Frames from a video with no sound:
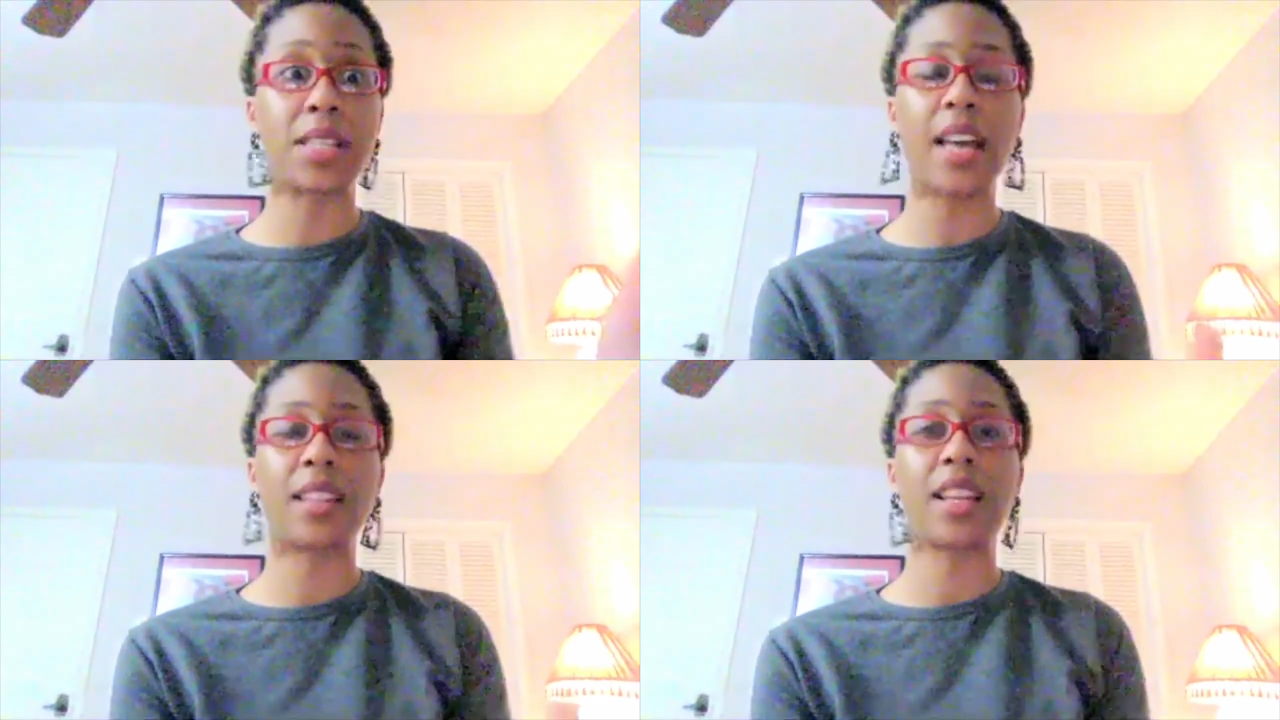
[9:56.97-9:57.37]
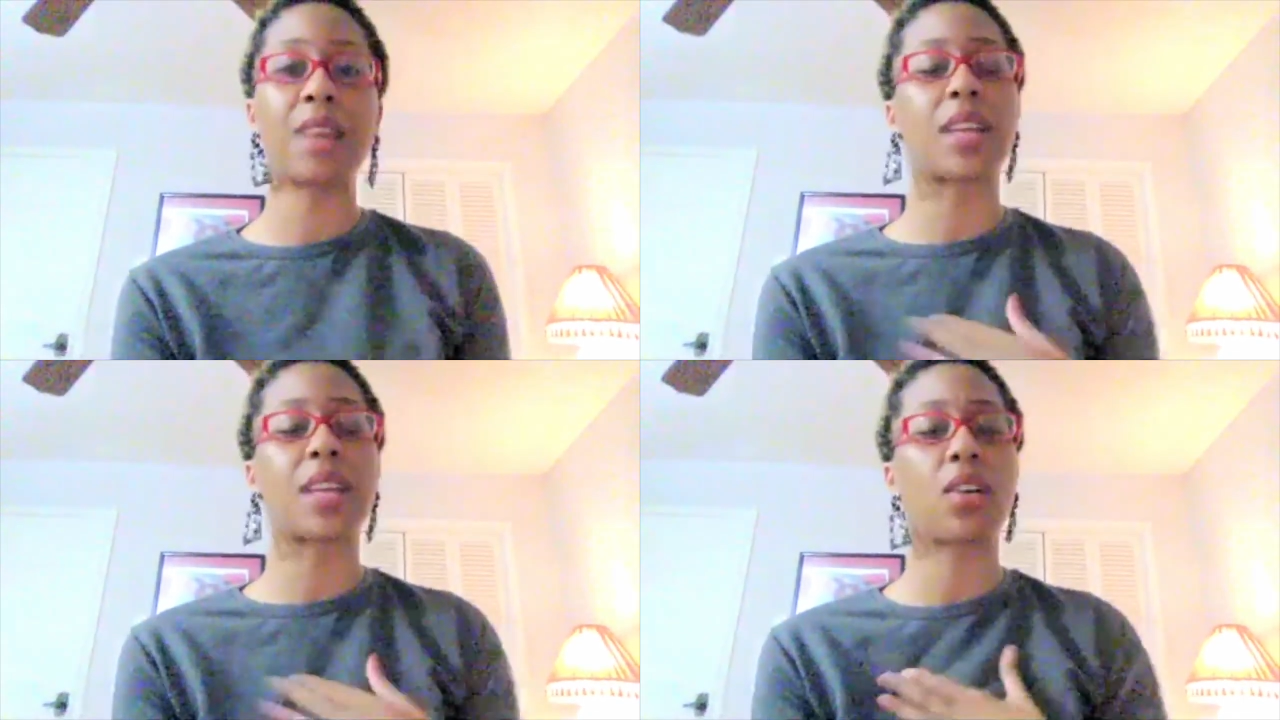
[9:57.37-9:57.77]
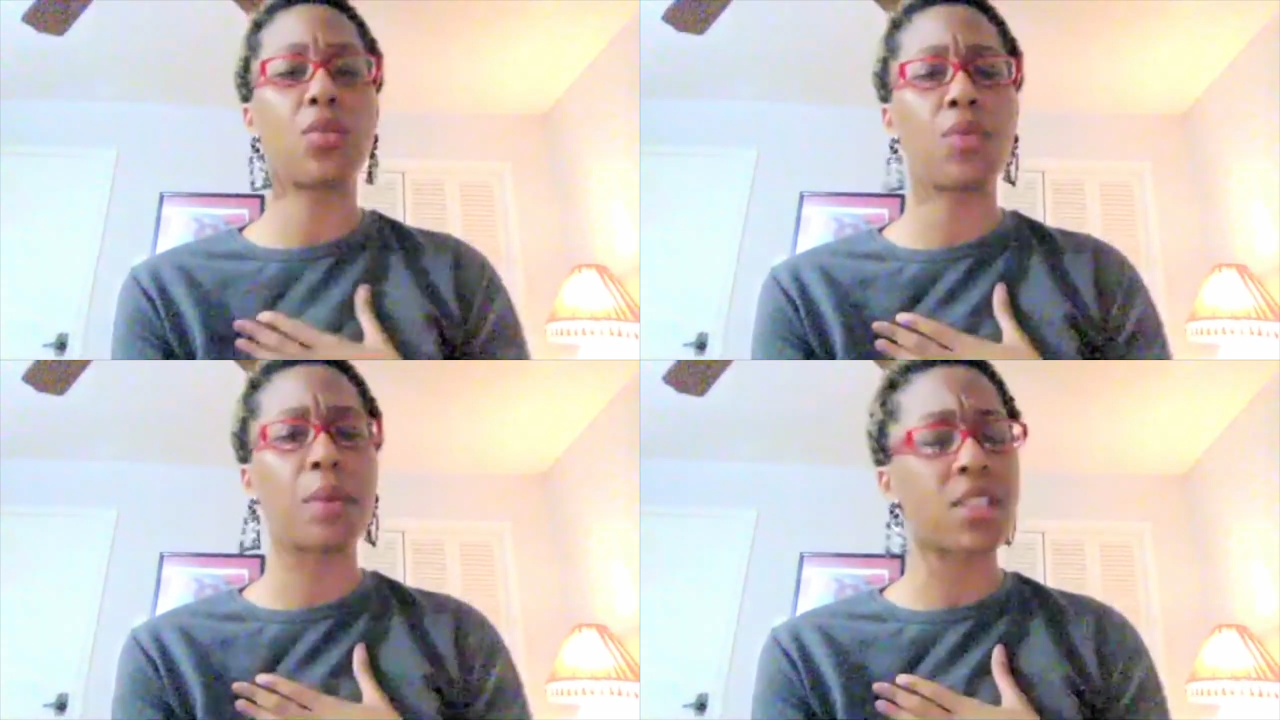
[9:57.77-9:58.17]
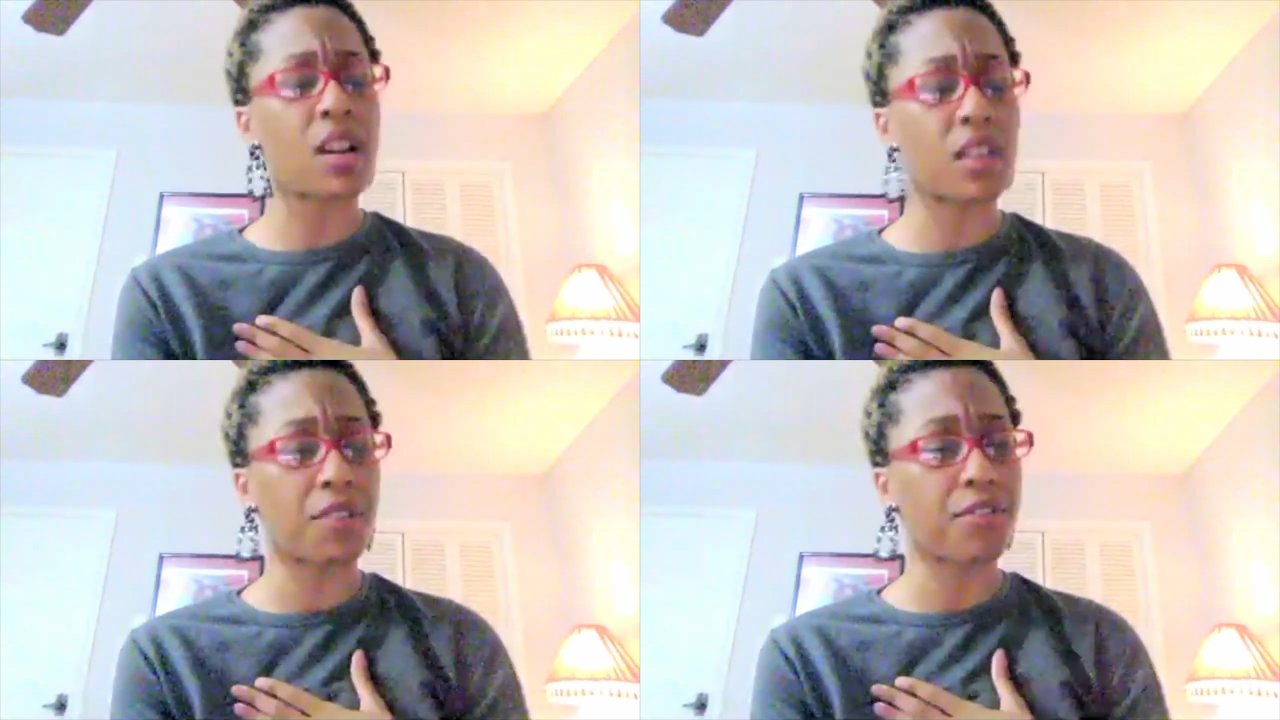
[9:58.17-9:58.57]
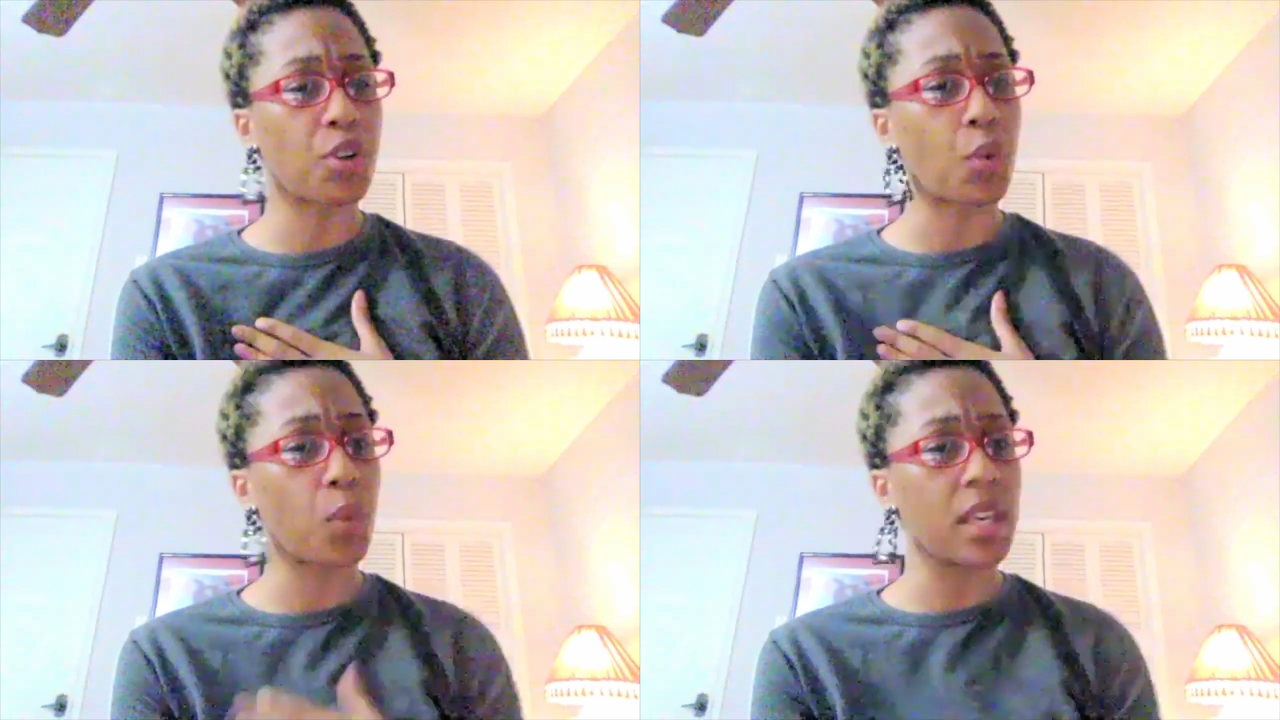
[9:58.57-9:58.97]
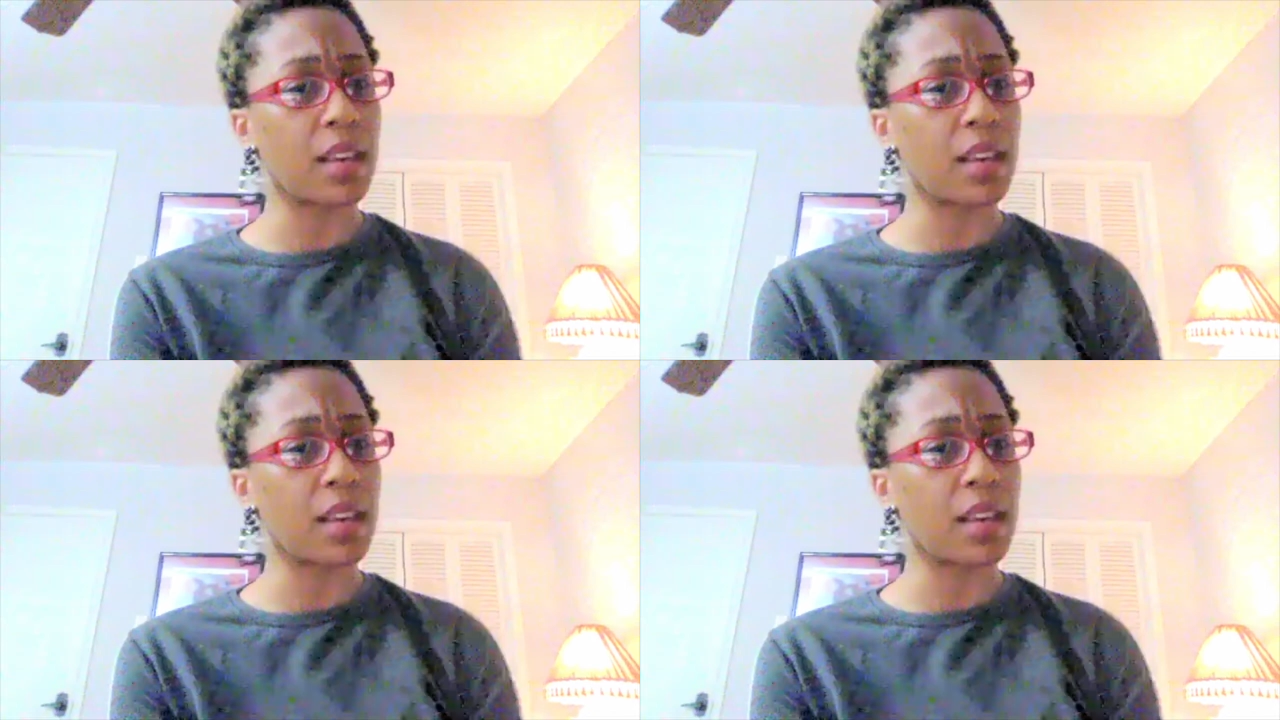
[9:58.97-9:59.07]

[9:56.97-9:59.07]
And then I was like, oh, I'm starting to feel weak.